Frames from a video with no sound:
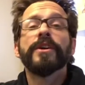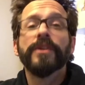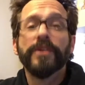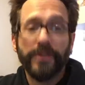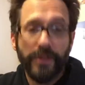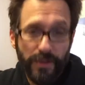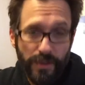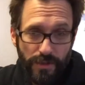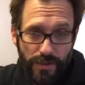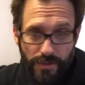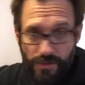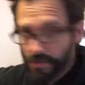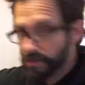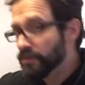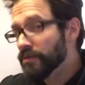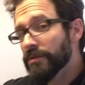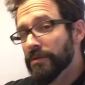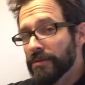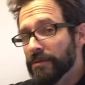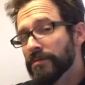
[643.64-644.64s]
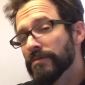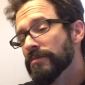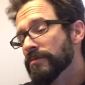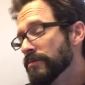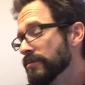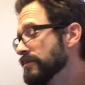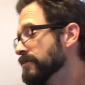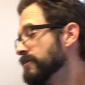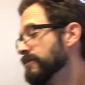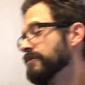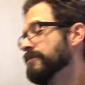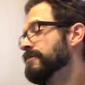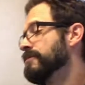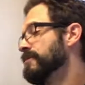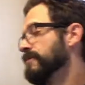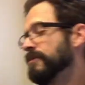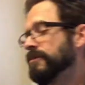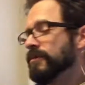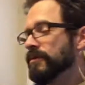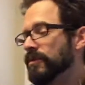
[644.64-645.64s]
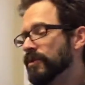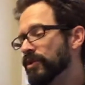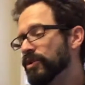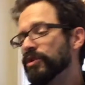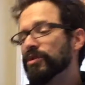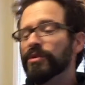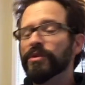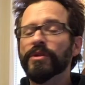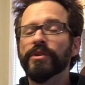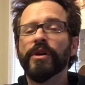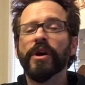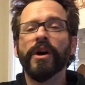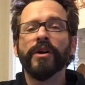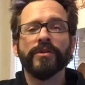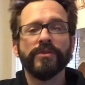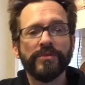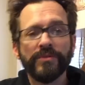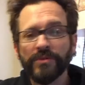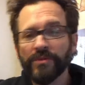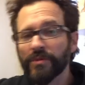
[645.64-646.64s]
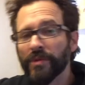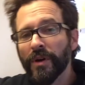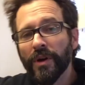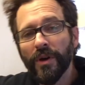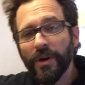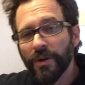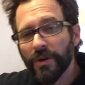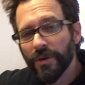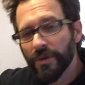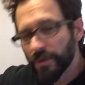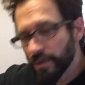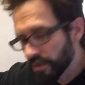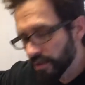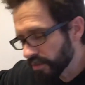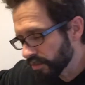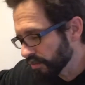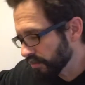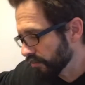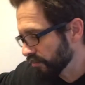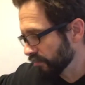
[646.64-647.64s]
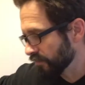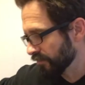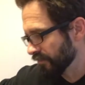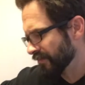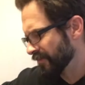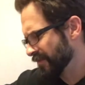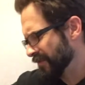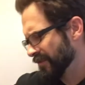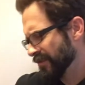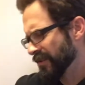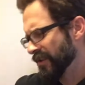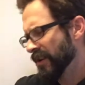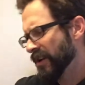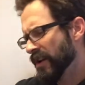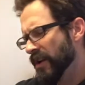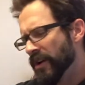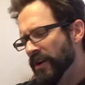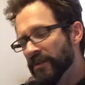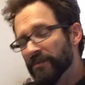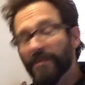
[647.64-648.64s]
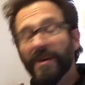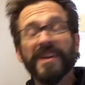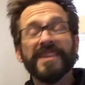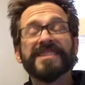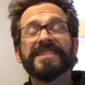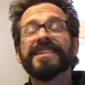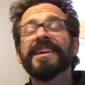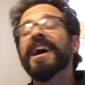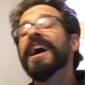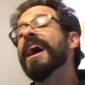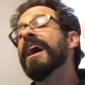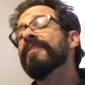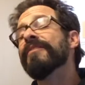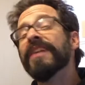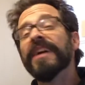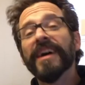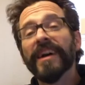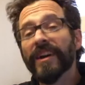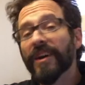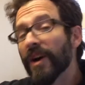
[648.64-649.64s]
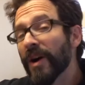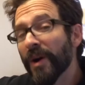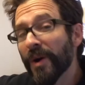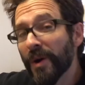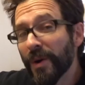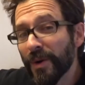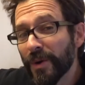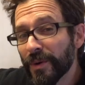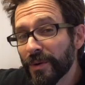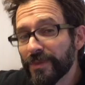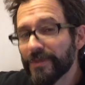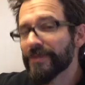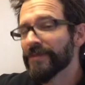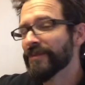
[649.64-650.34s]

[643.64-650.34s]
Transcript: You who are on the road must have a code